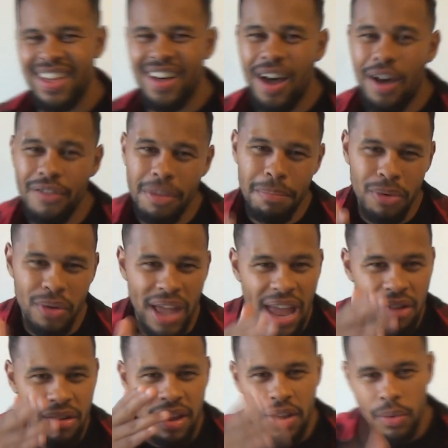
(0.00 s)
of the
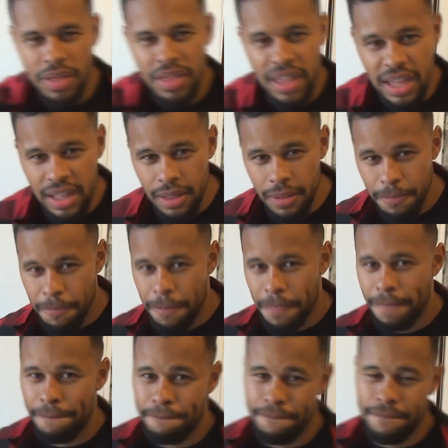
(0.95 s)
Bulgarian cuisine,
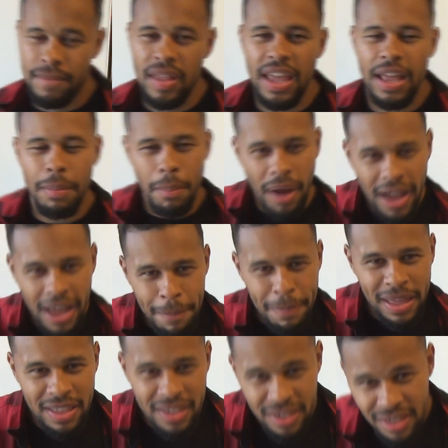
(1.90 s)
in my
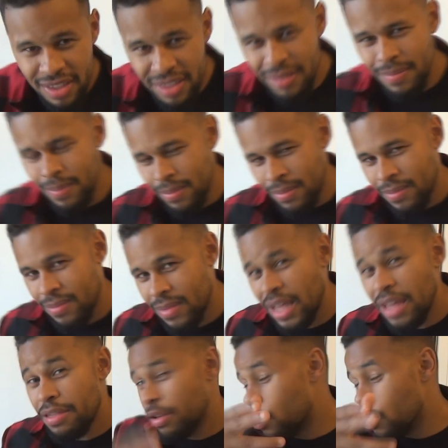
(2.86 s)
opinion,
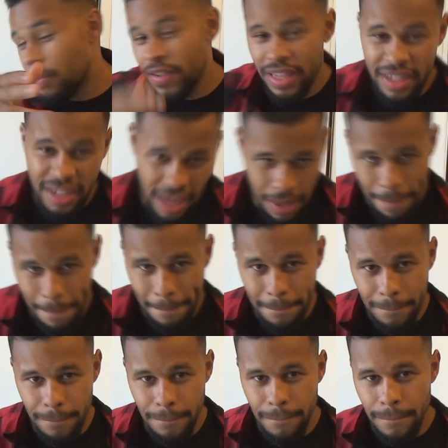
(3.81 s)
is the guga.
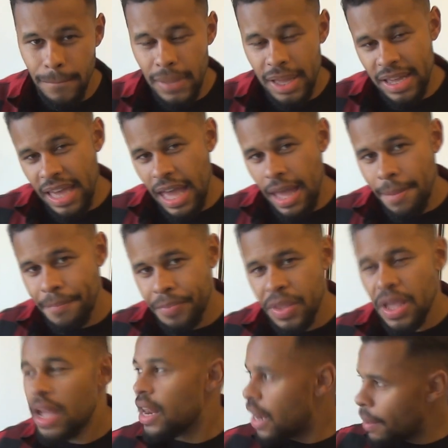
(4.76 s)
Okay,
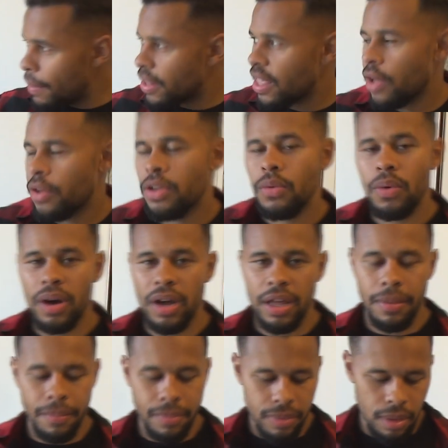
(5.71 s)
let me tell you
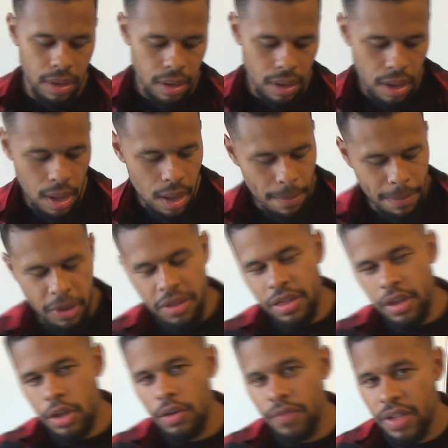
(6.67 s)
why.
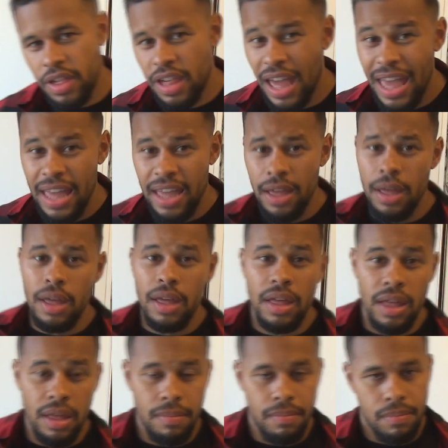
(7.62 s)
Because the guga,
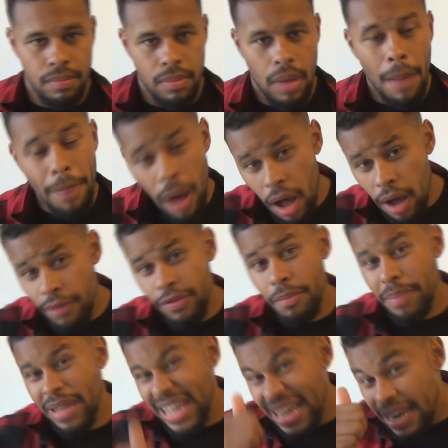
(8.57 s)
apart
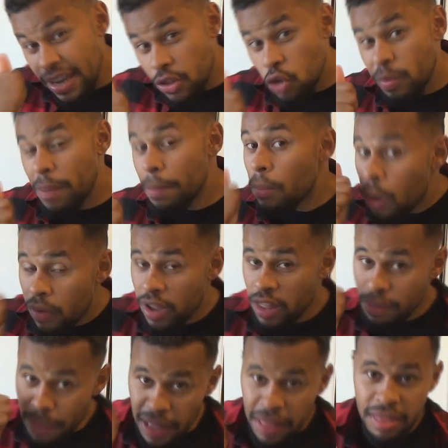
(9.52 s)
from being a little bit more
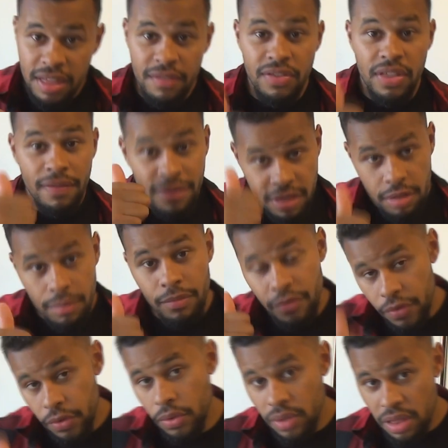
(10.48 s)
expensive than some
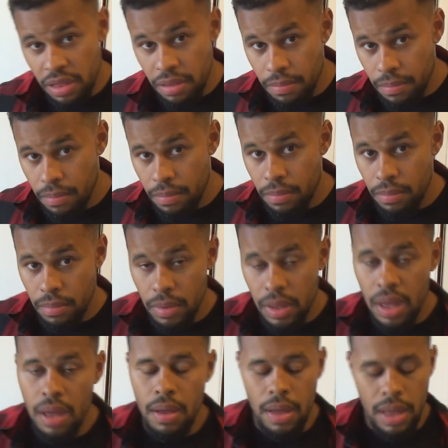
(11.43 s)
foods,
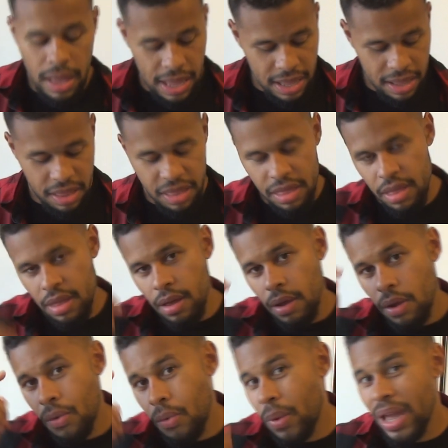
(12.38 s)
it's
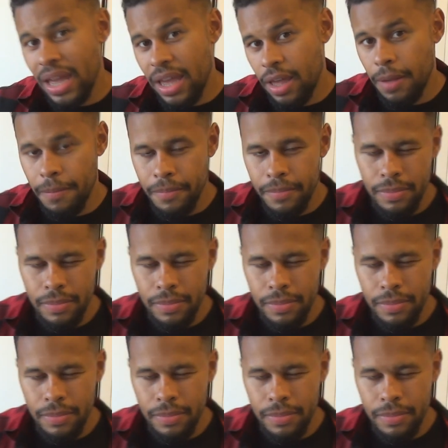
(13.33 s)
quick,